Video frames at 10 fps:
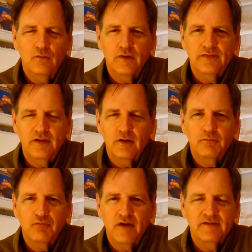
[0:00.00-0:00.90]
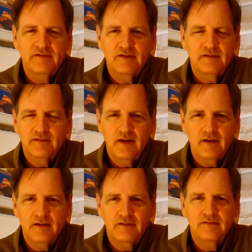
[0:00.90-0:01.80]
what their president
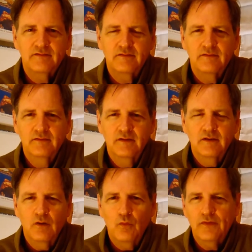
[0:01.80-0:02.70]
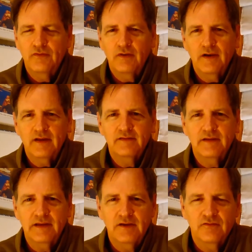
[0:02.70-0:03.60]
does, what their
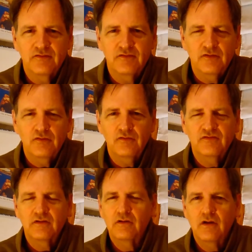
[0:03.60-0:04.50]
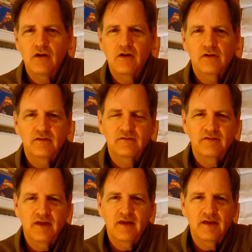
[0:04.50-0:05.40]
elected leaders do, so long as
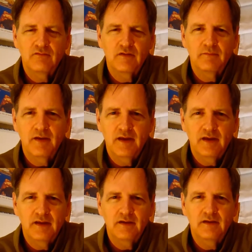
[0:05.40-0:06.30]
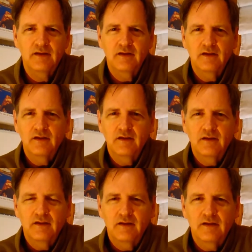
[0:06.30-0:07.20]
they remain
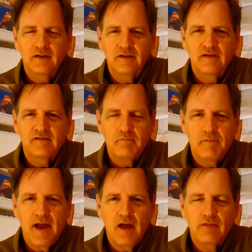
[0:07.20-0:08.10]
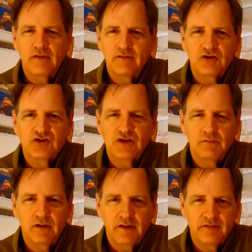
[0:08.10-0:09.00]
at least mouthing the
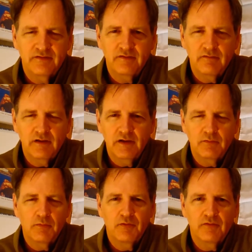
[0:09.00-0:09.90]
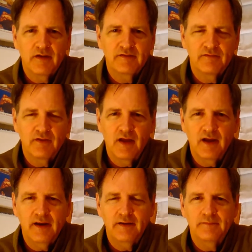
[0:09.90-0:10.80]
shibboleths of the liberal progressive
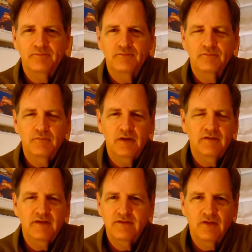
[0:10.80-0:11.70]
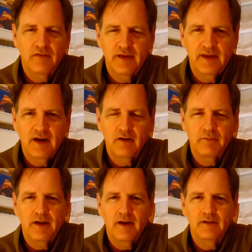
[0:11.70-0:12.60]
line. Because that's all they care
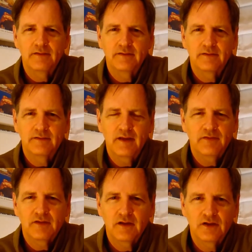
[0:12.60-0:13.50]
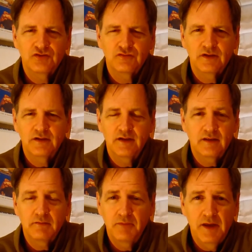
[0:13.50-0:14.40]
about. Not the country,
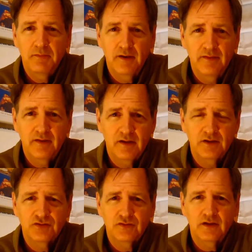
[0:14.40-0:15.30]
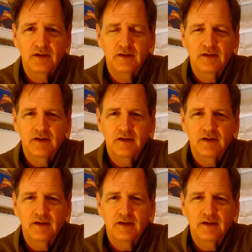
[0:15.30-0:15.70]
not the people in the country,